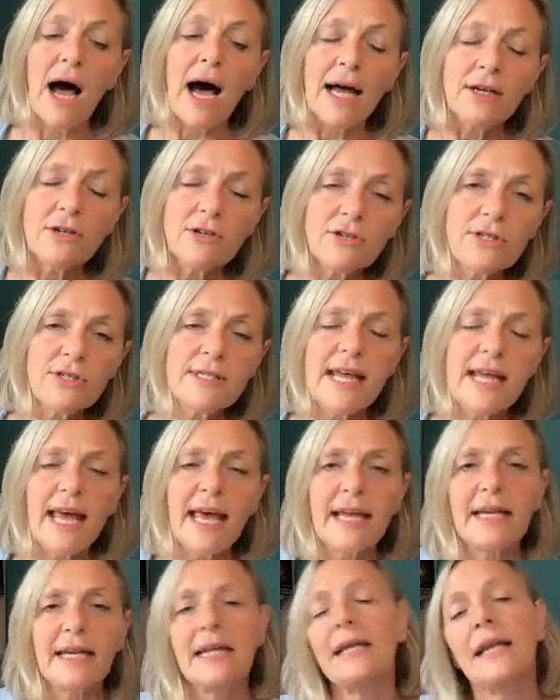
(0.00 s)

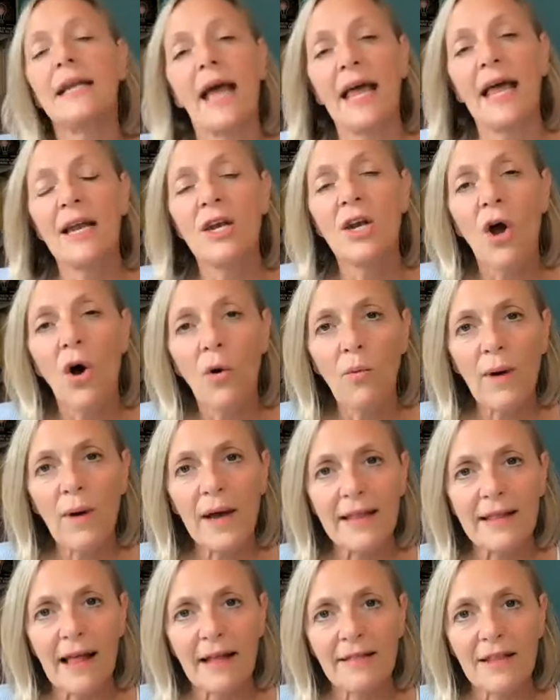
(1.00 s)
understanding and
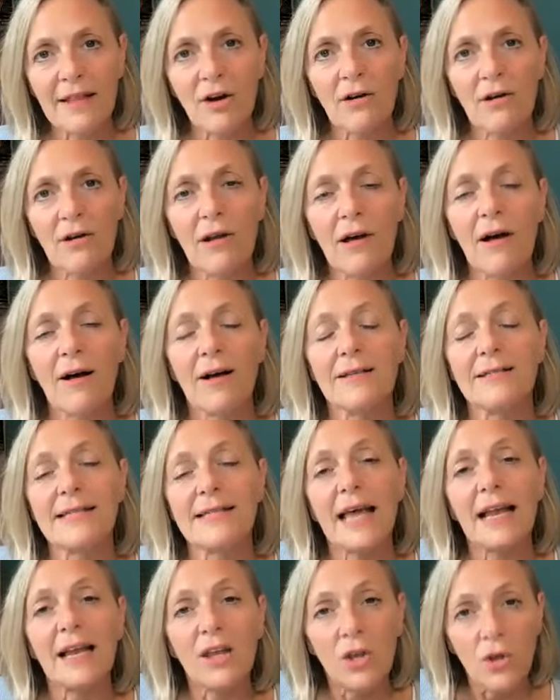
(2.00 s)
knowing that there are laws
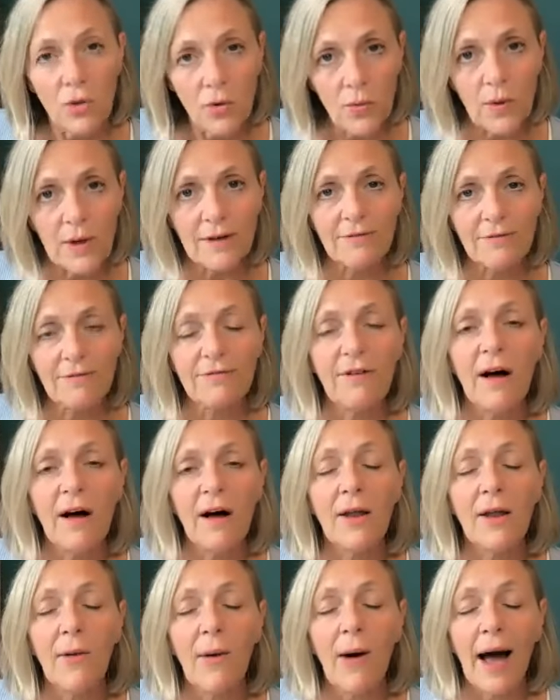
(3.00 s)
that you can
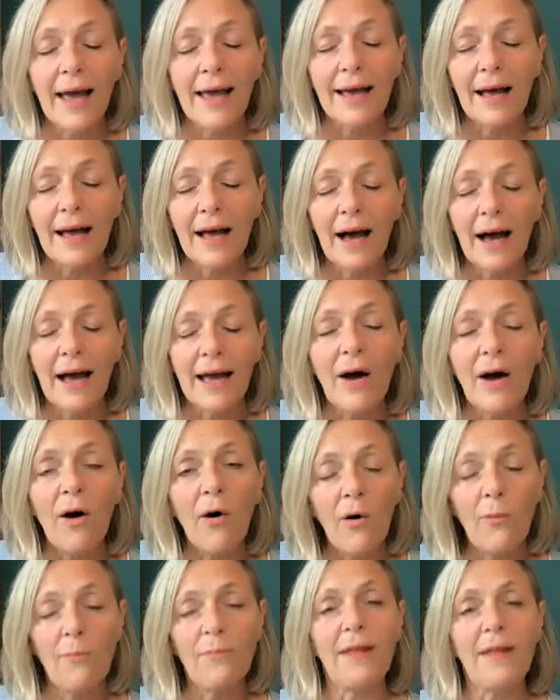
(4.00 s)
follow. I
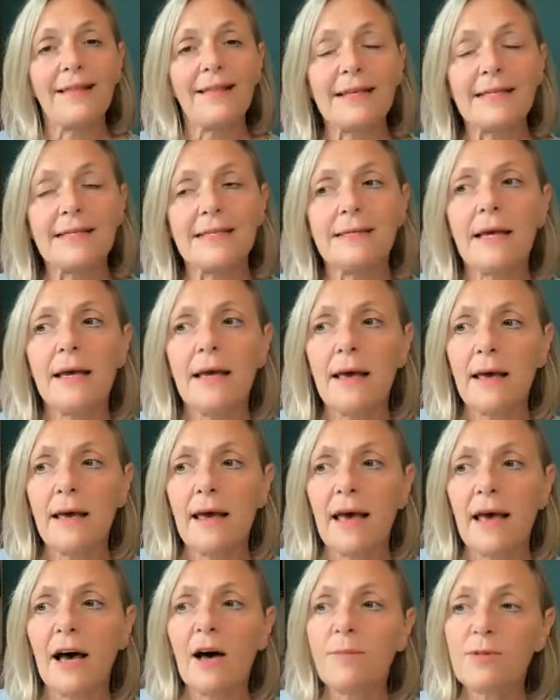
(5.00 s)
hope that this
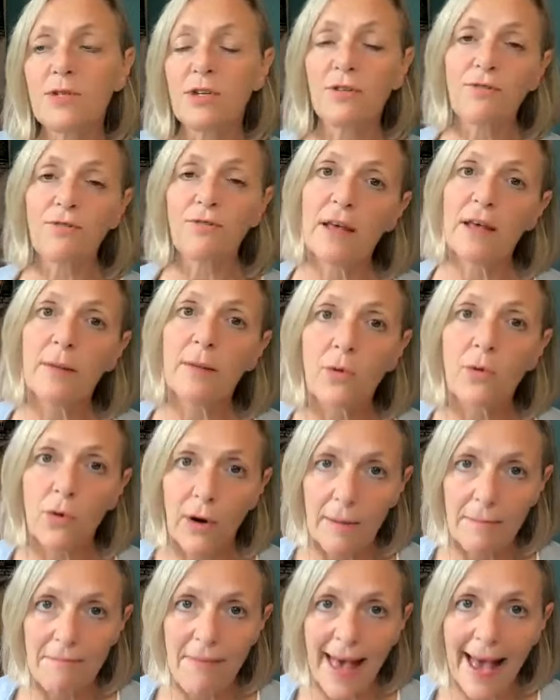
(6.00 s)
helps you feel
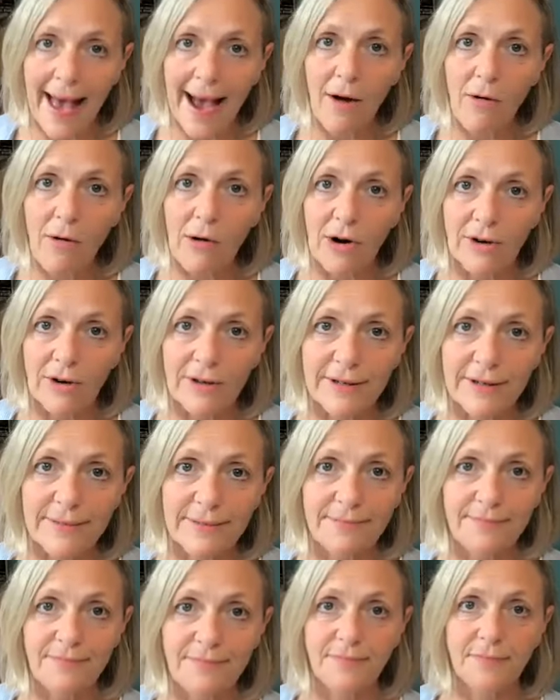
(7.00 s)
more empowered.
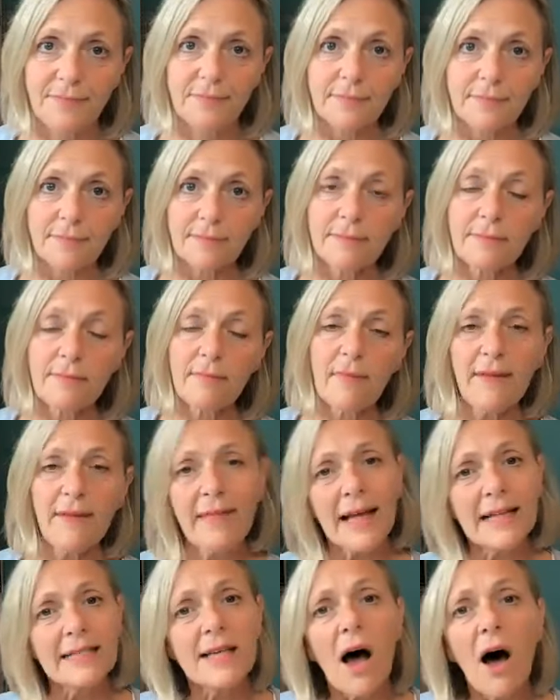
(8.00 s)

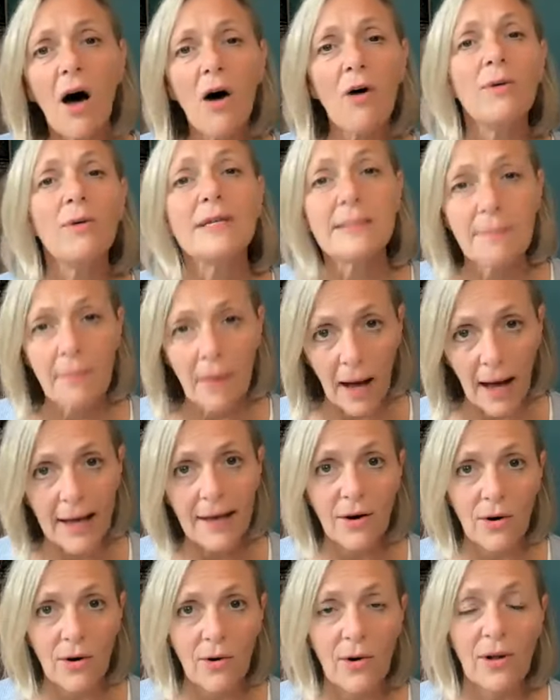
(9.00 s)
That's always my
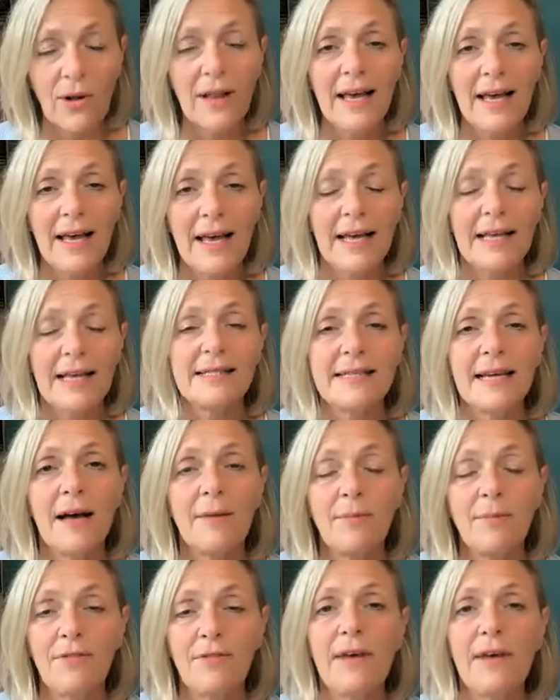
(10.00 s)
goal, is to
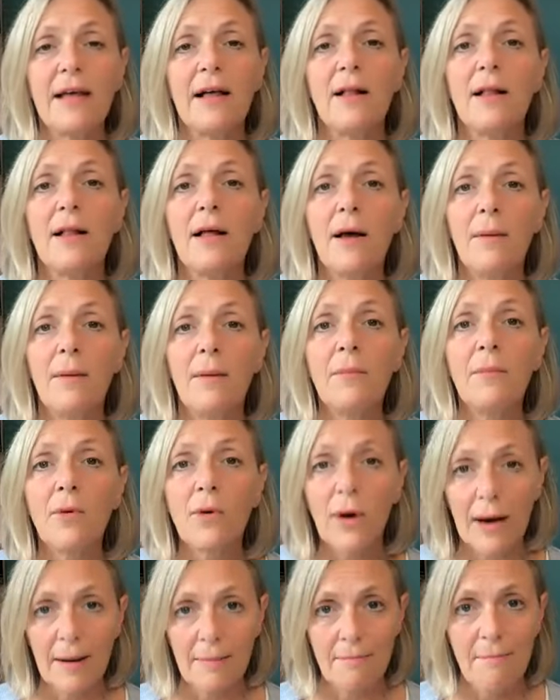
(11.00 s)
help you feel
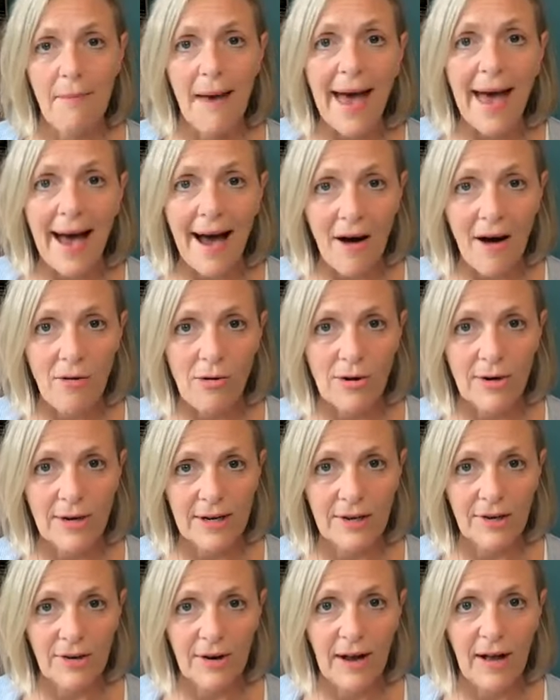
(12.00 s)
more empowered
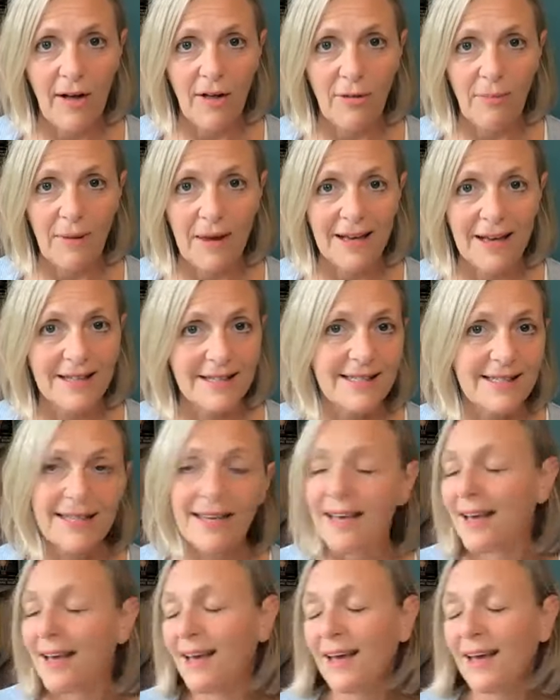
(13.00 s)
in your health, because